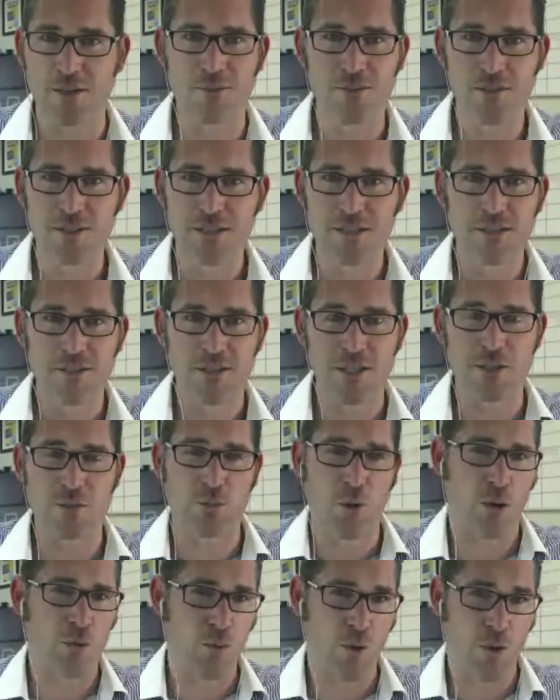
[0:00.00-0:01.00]
Yeah. Is,
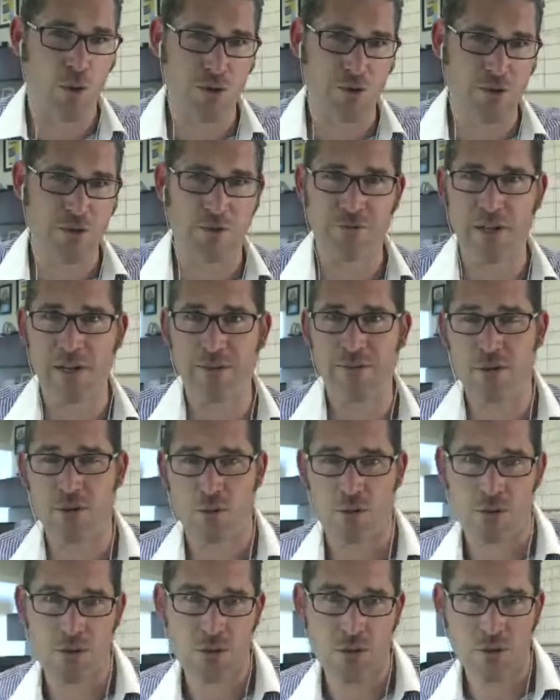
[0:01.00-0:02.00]
are roses your favorite,
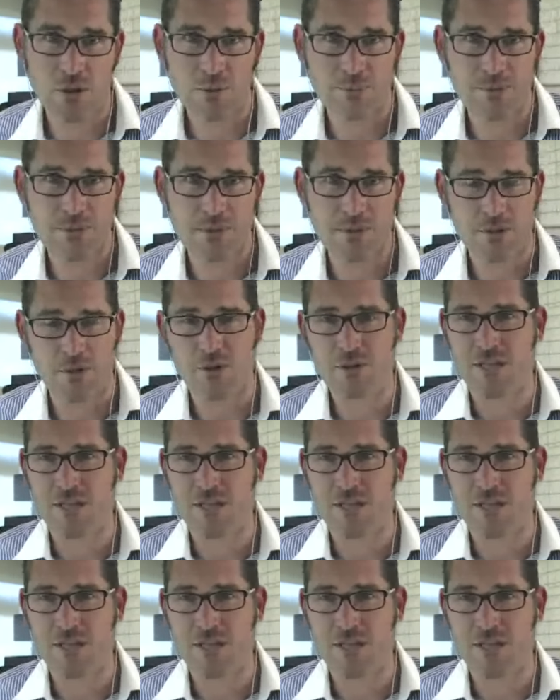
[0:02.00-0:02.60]
or tulips, and those